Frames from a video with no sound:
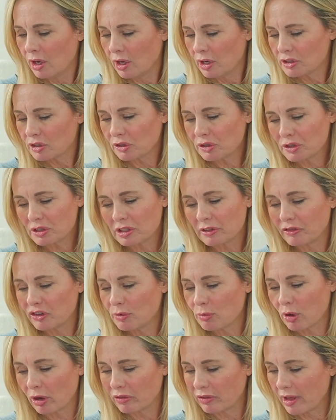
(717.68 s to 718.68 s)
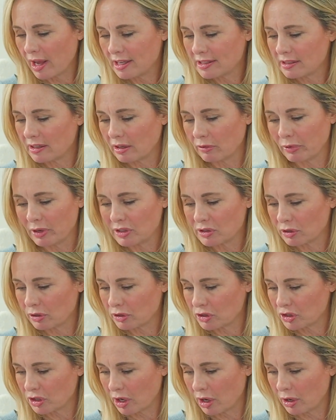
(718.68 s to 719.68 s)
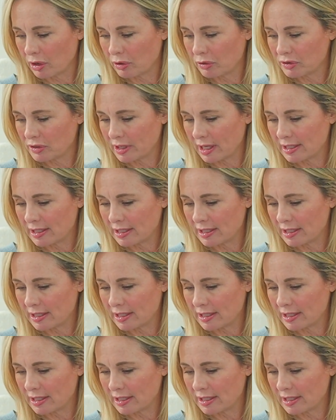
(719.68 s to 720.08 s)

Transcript: So just a few more things that the research shows.